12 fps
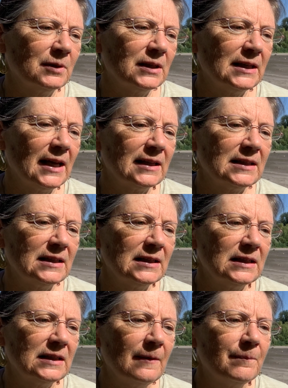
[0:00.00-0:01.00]
connected
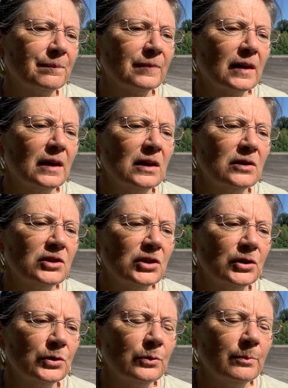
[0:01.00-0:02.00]

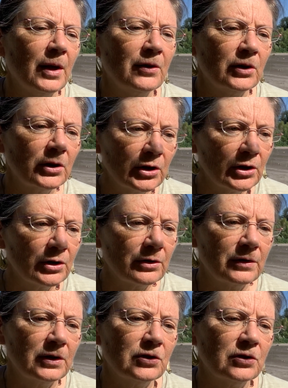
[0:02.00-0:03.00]
to Mother
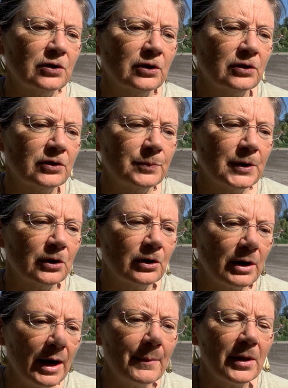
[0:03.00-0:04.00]
Earth and to the spirit
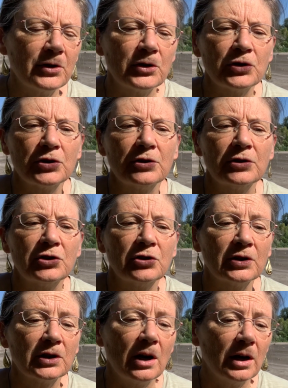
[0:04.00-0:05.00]
grandmothers and to
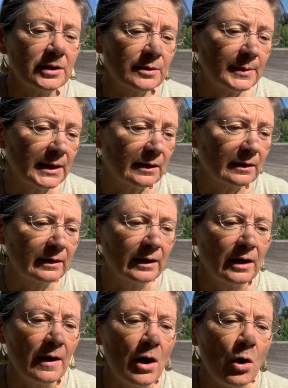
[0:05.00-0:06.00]
the cosmic
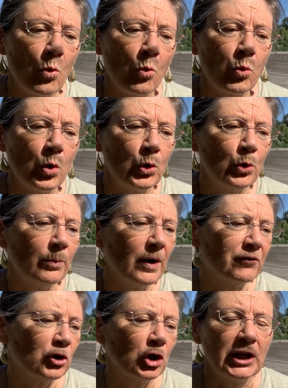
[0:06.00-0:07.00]
womb of
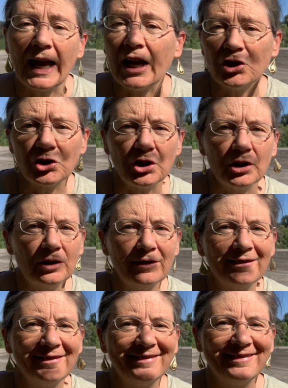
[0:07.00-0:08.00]
creation,
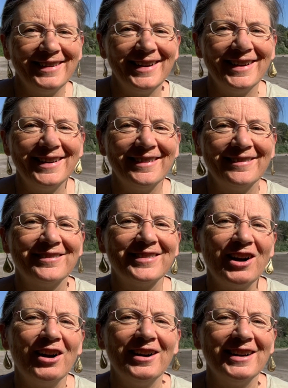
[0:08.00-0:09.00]
uh,
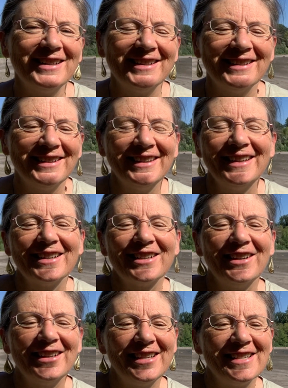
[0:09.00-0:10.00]
God.
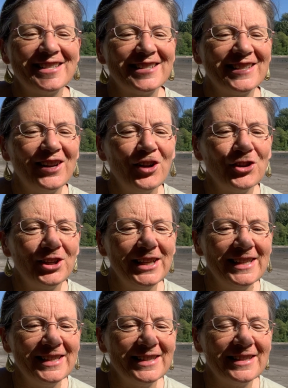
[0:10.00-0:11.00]
Goddess, all there
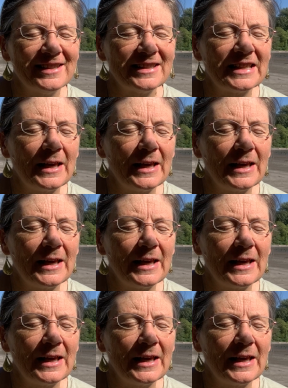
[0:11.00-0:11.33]
is.